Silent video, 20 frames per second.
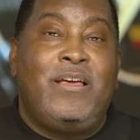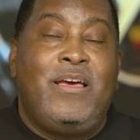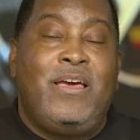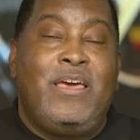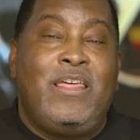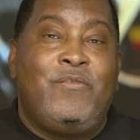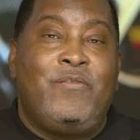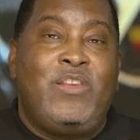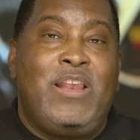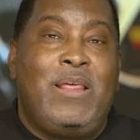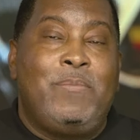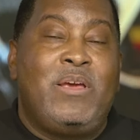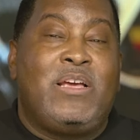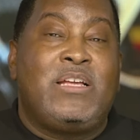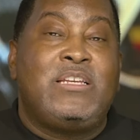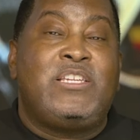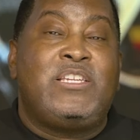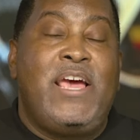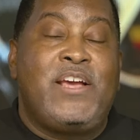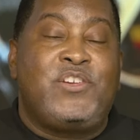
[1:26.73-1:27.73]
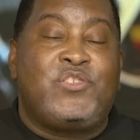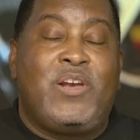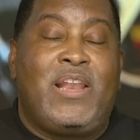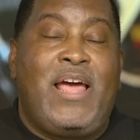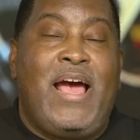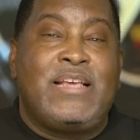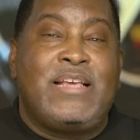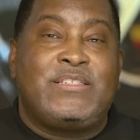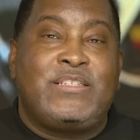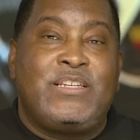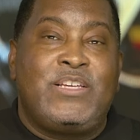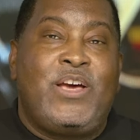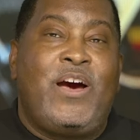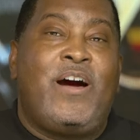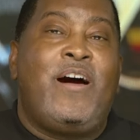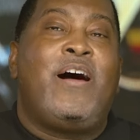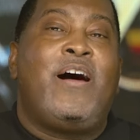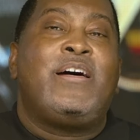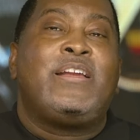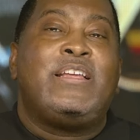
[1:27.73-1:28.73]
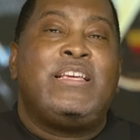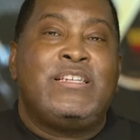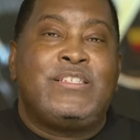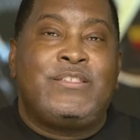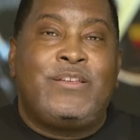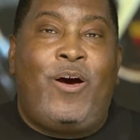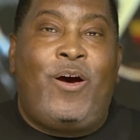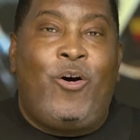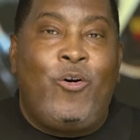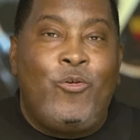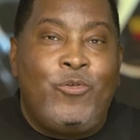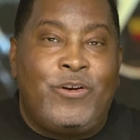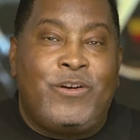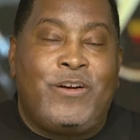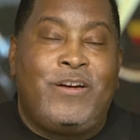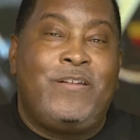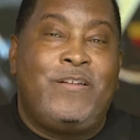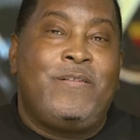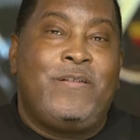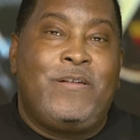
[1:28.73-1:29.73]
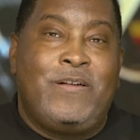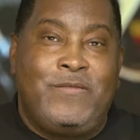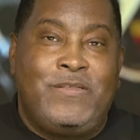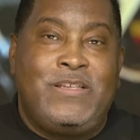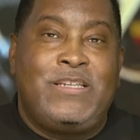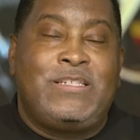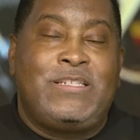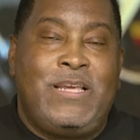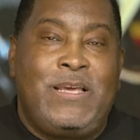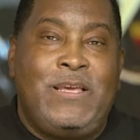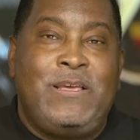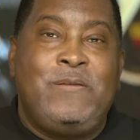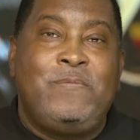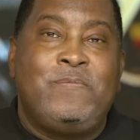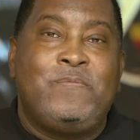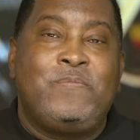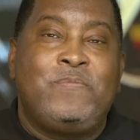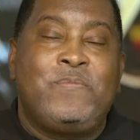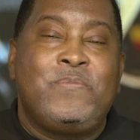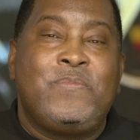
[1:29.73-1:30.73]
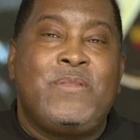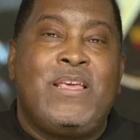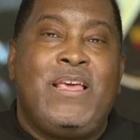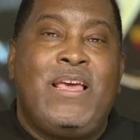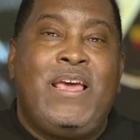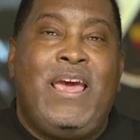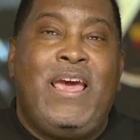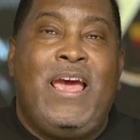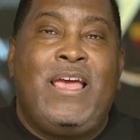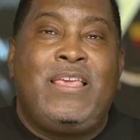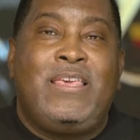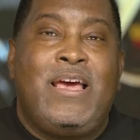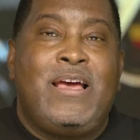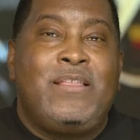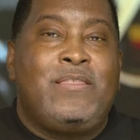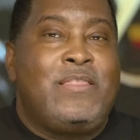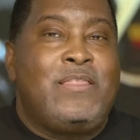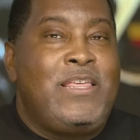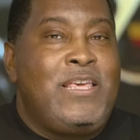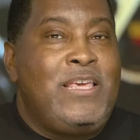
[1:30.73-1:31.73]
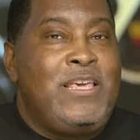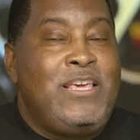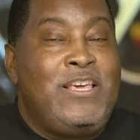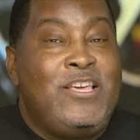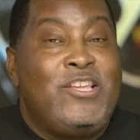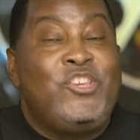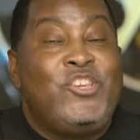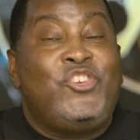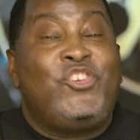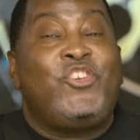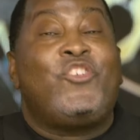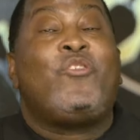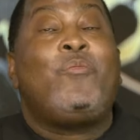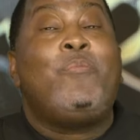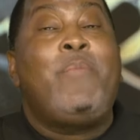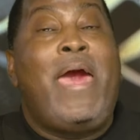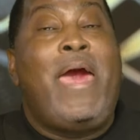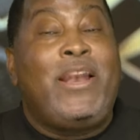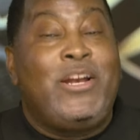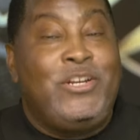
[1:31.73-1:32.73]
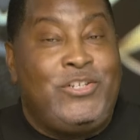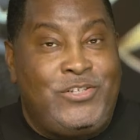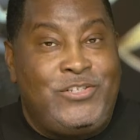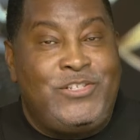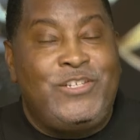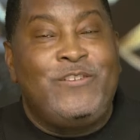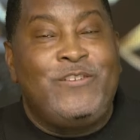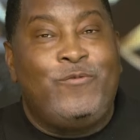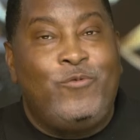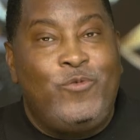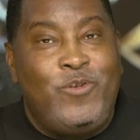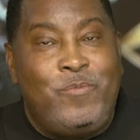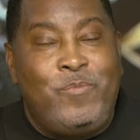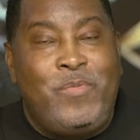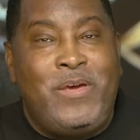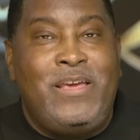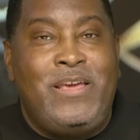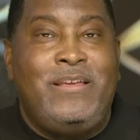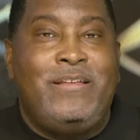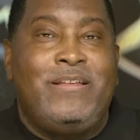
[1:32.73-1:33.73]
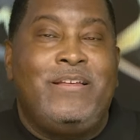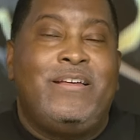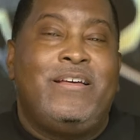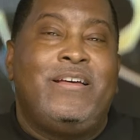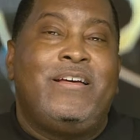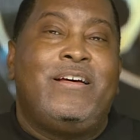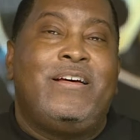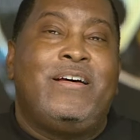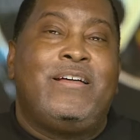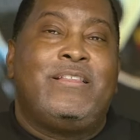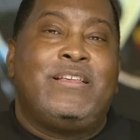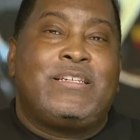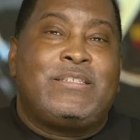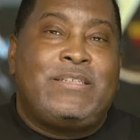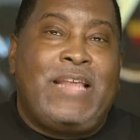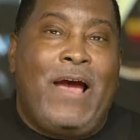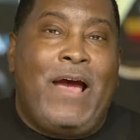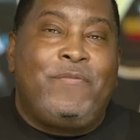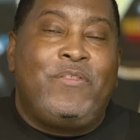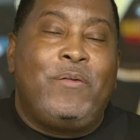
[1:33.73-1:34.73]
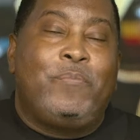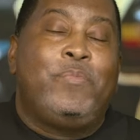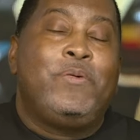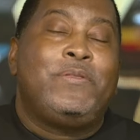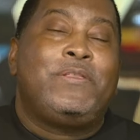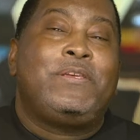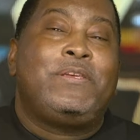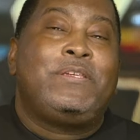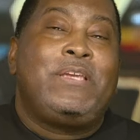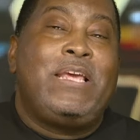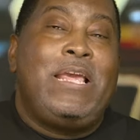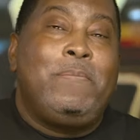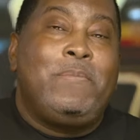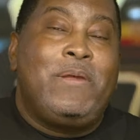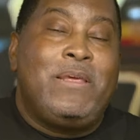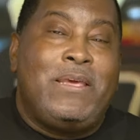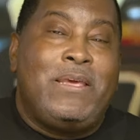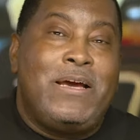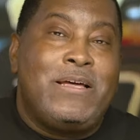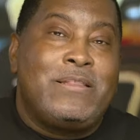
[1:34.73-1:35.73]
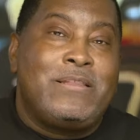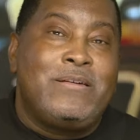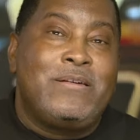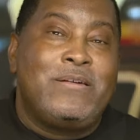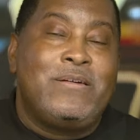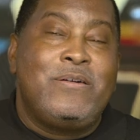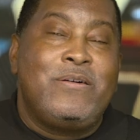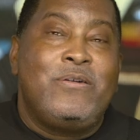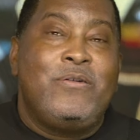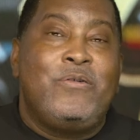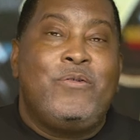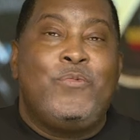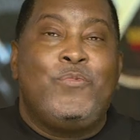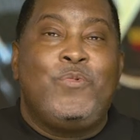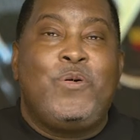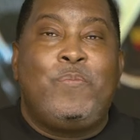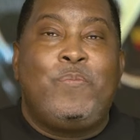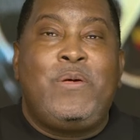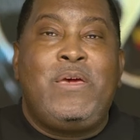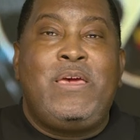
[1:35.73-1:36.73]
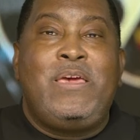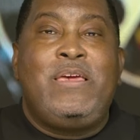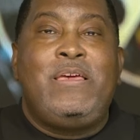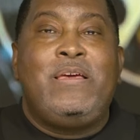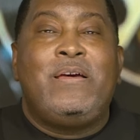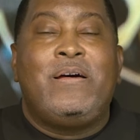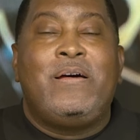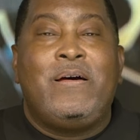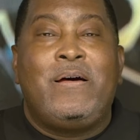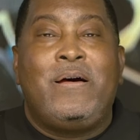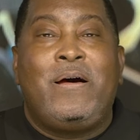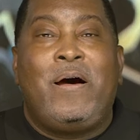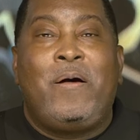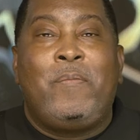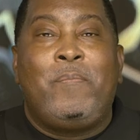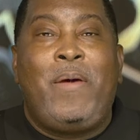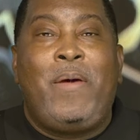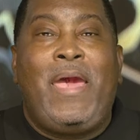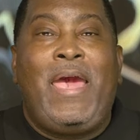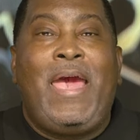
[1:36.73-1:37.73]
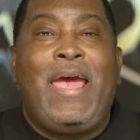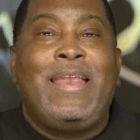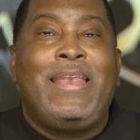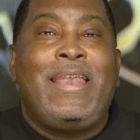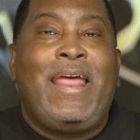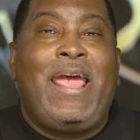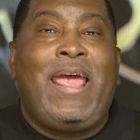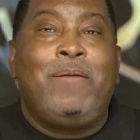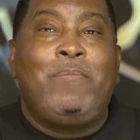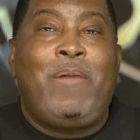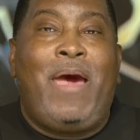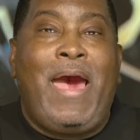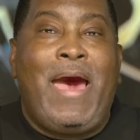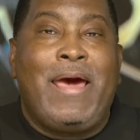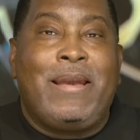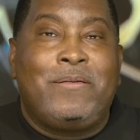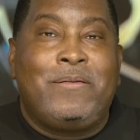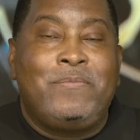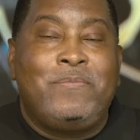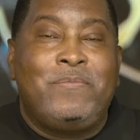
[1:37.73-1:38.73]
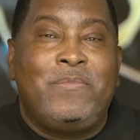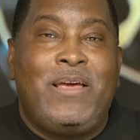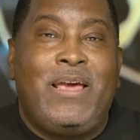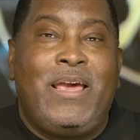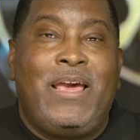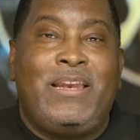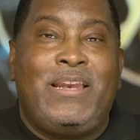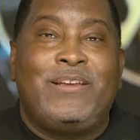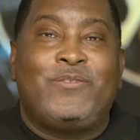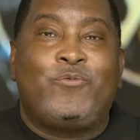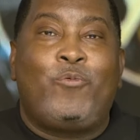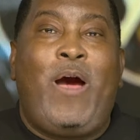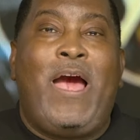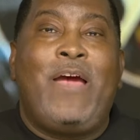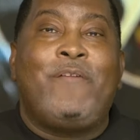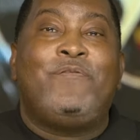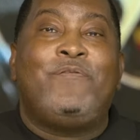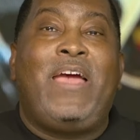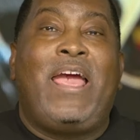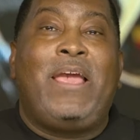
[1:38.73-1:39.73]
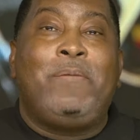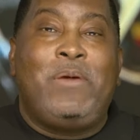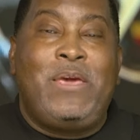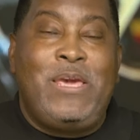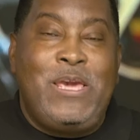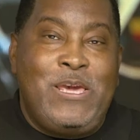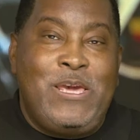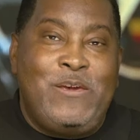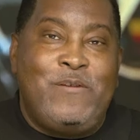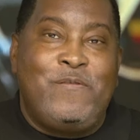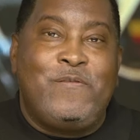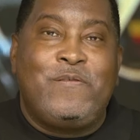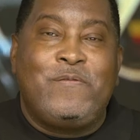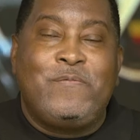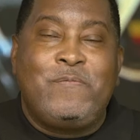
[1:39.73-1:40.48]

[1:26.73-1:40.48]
And if you let me contextualize it, God is the owner of this team, and yet the general managers, it would be, the staff that put the team together would be a man named Adam and his wife named Eve.